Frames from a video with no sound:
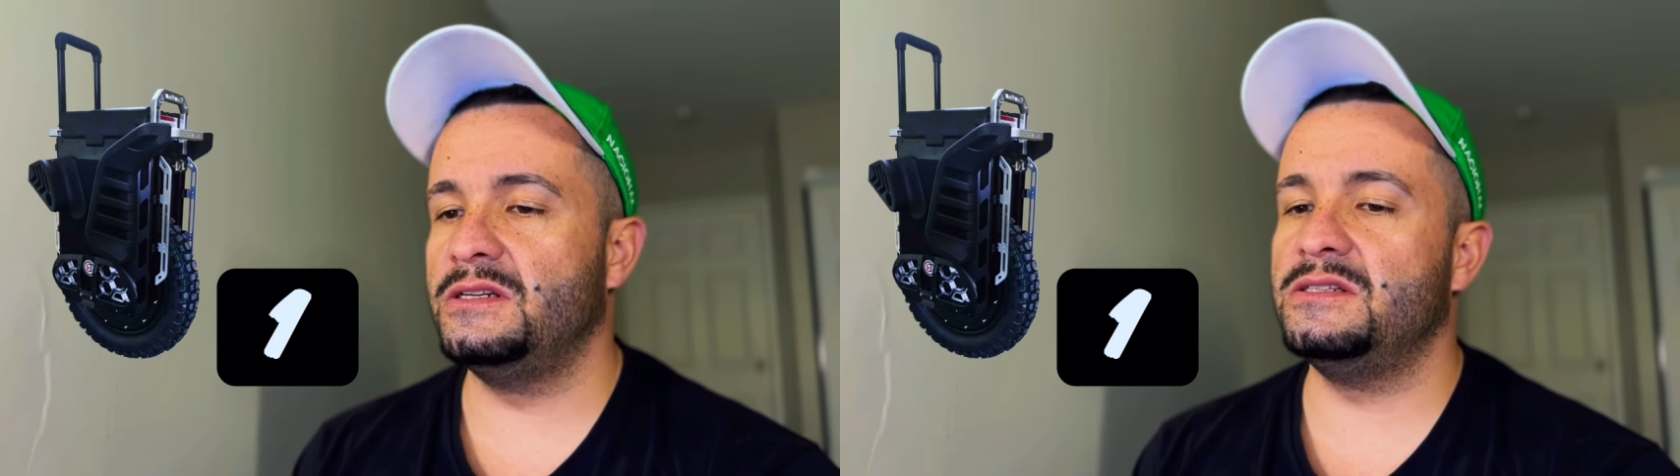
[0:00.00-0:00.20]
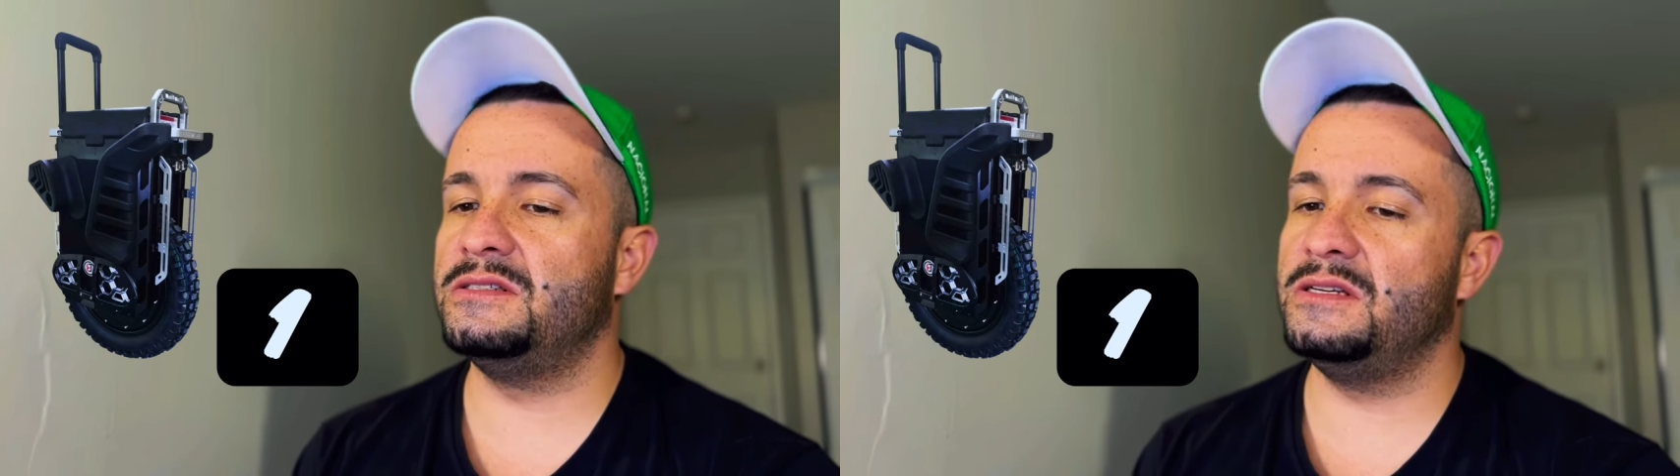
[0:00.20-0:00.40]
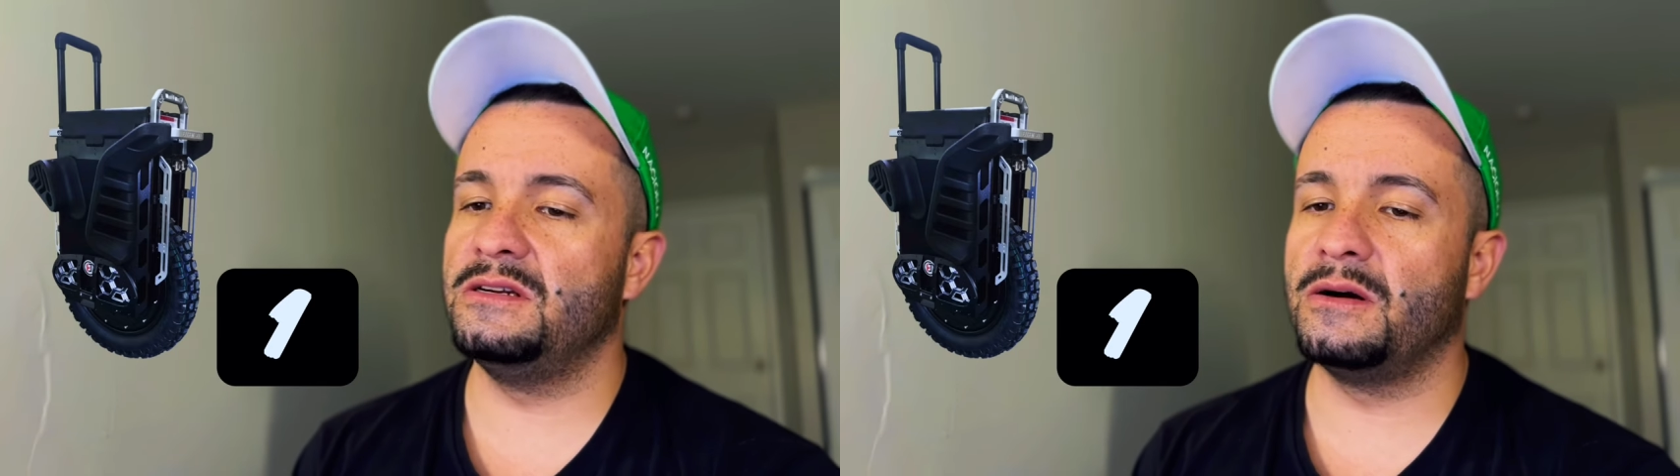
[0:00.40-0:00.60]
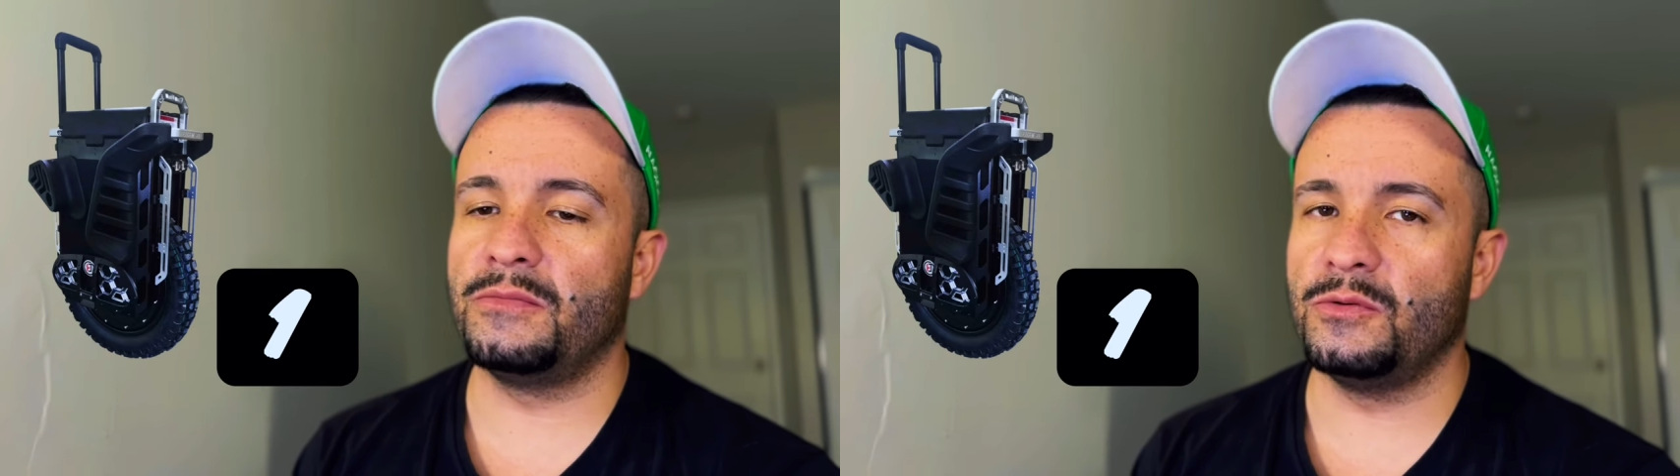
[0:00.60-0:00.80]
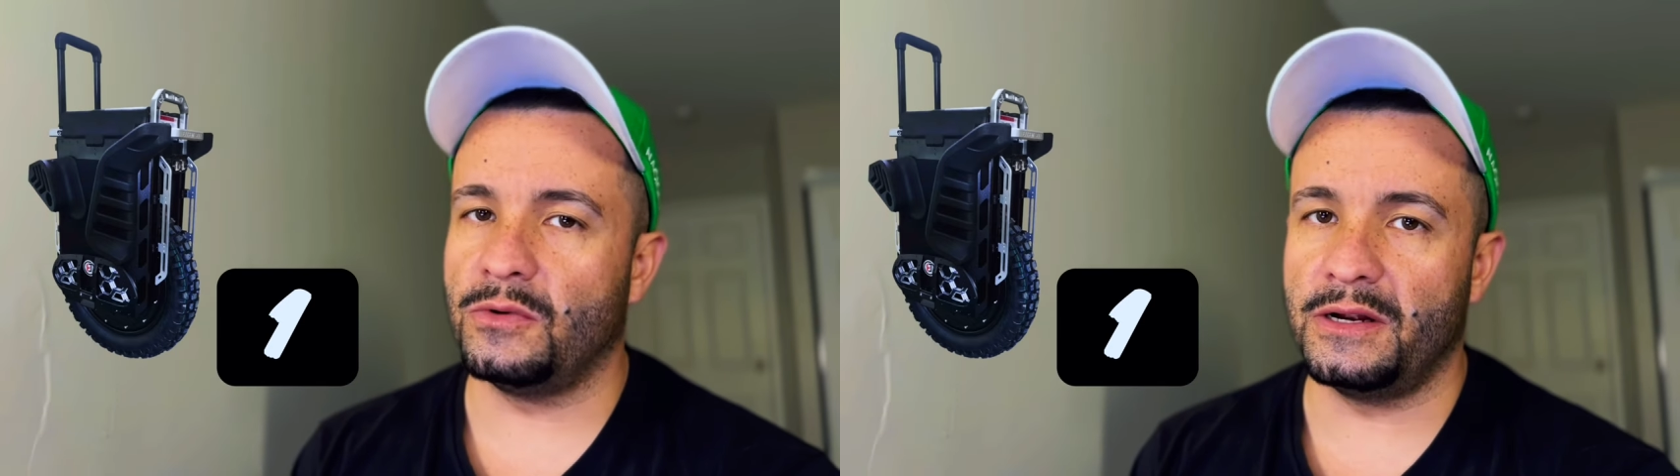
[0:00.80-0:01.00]
It is the
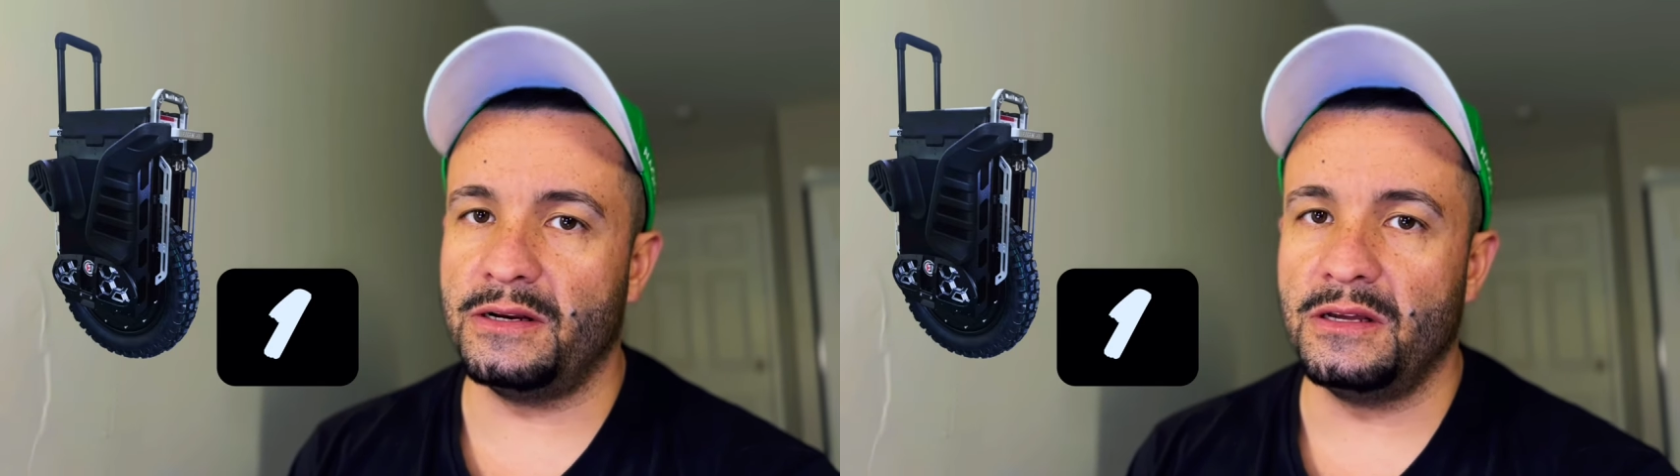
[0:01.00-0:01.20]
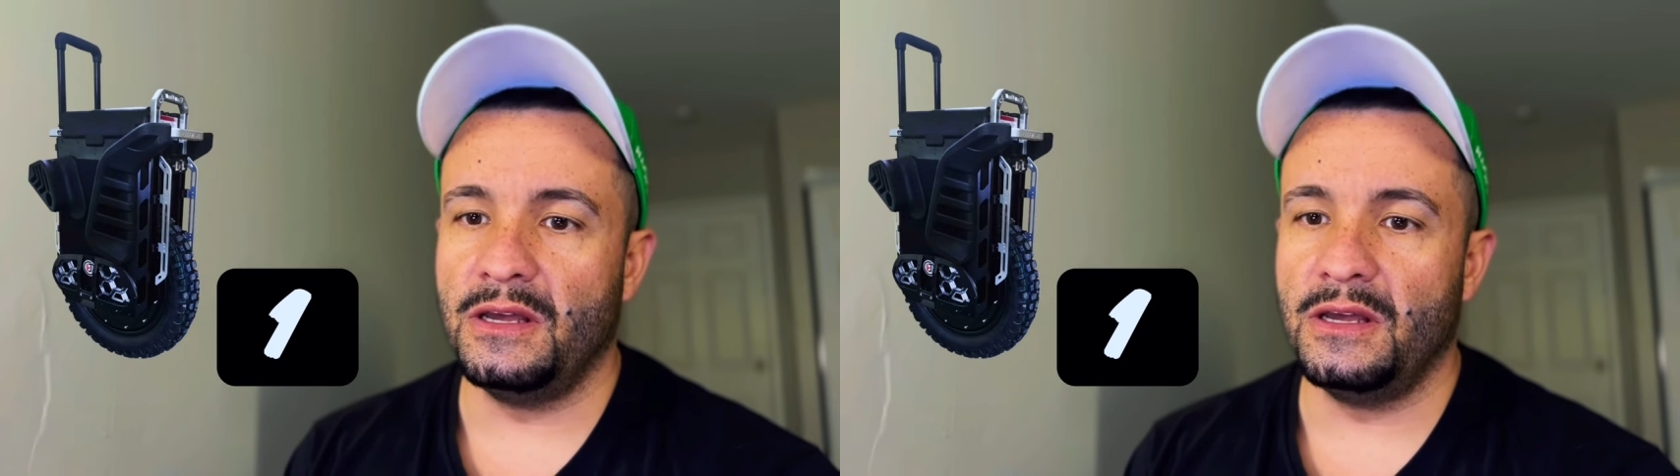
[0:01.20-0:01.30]
number one,